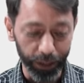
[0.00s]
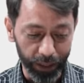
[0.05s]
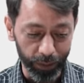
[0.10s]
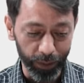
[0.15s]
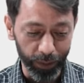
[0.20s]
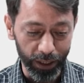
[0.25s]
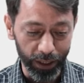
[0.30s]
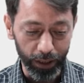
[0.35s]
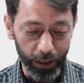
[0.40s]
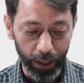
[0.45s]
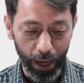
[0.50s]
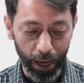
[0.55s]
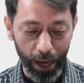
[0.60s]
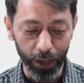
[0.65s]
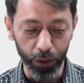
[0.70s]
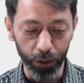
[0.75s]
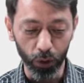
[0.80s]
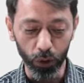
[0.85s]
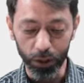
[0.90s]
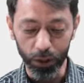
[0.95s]
email
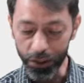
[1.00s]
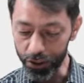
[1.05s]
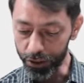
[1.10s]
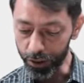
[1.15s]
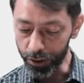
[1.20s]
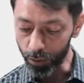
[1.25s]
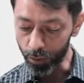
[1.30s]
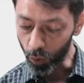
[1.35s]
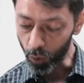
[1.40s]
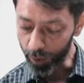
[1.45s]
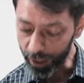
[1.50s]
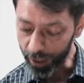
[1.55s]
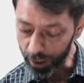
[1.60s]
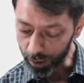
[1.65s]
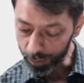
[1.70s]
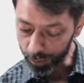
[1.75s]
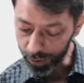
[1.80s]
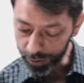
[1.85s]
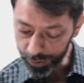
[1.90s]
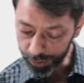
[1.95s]
and your registered mobile
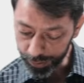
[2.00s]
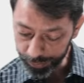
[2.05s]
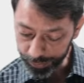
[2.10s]
number.